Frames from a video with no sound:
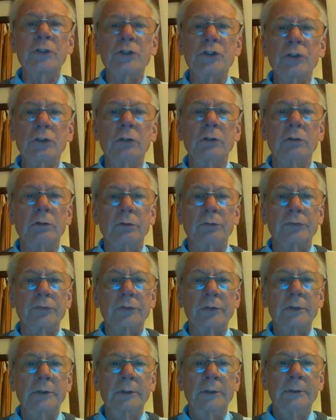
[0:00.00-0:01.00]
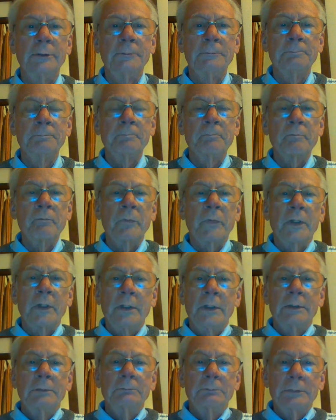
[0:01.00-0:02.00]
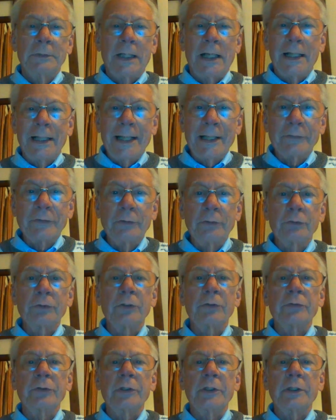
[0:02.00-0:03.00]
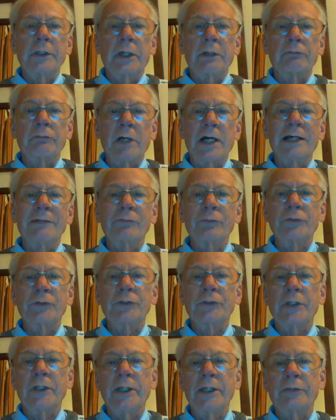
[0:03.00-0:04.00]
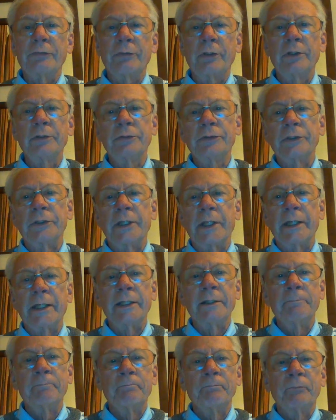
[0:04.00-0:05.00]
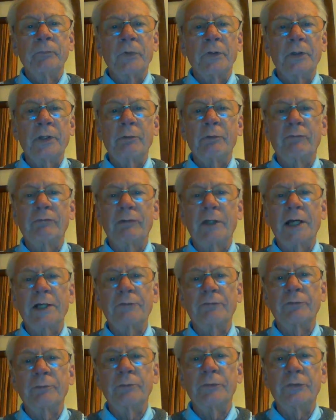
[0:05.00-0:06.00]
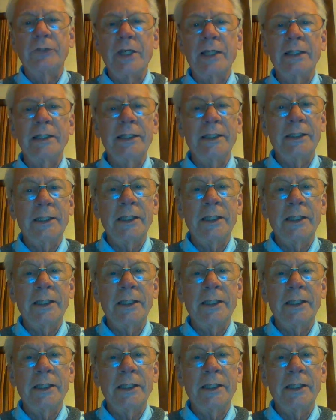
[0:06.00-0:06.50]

shores. I had a look at the arrivals into Heathrow today. There were flights from Delhi in